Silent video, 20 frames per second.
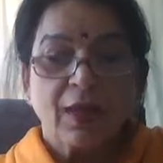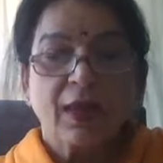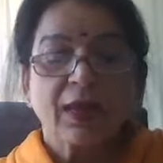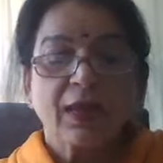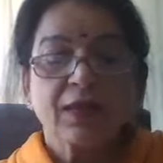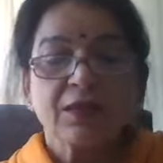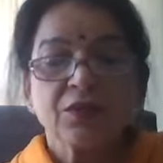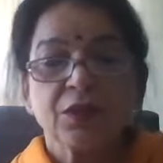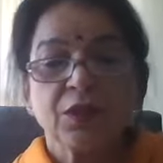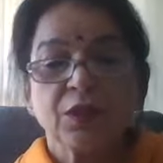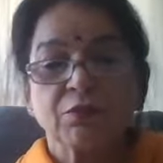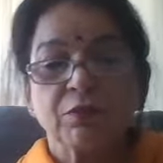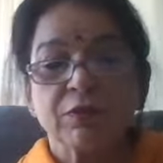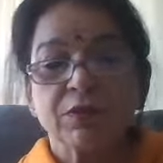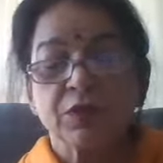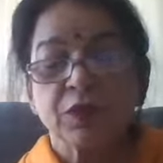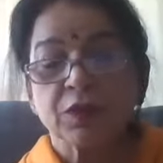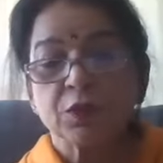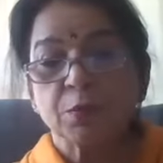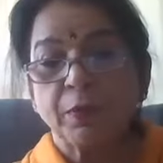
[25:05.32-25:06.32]
As it
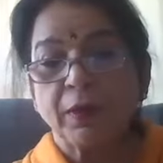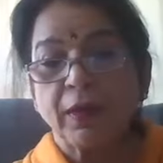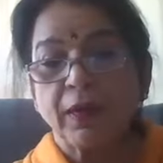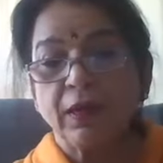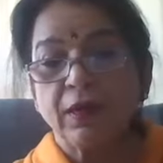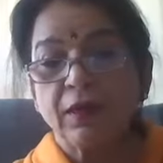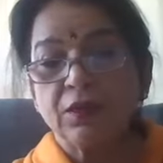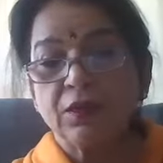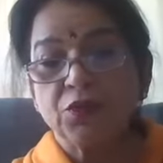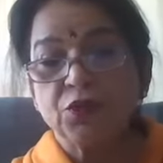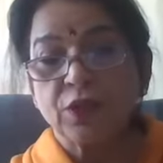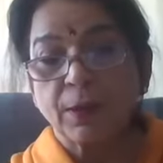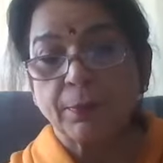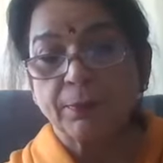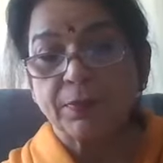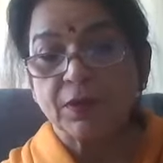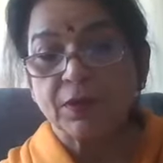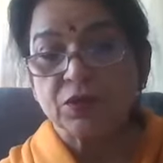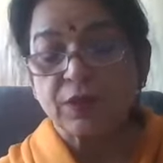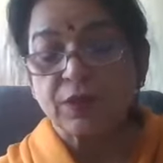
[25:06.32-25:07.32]
was explained in
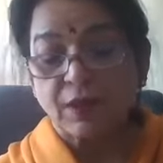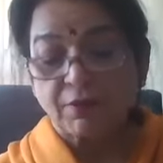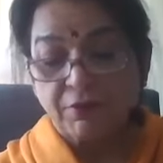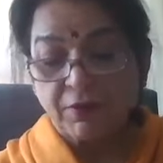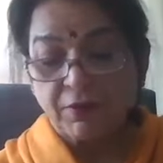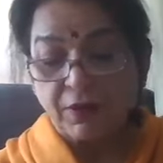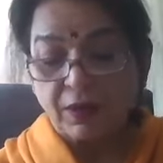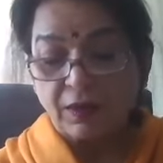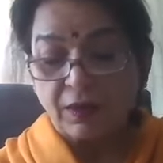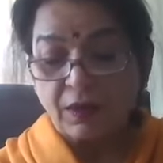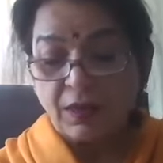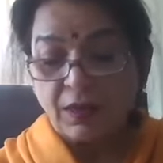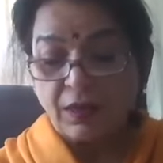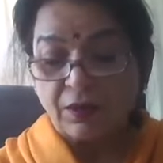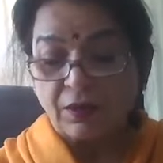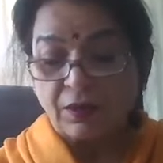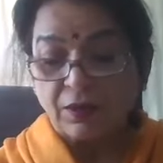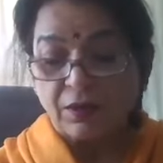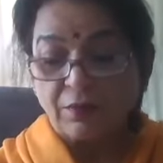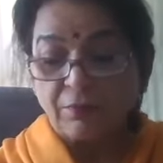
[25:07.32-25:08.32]
chapter 7 and
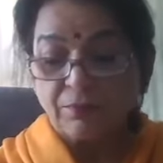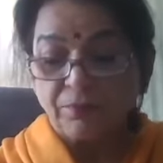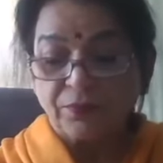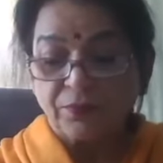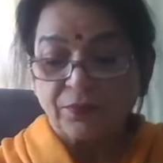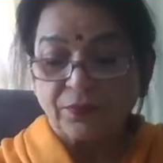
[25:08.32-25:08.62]
8,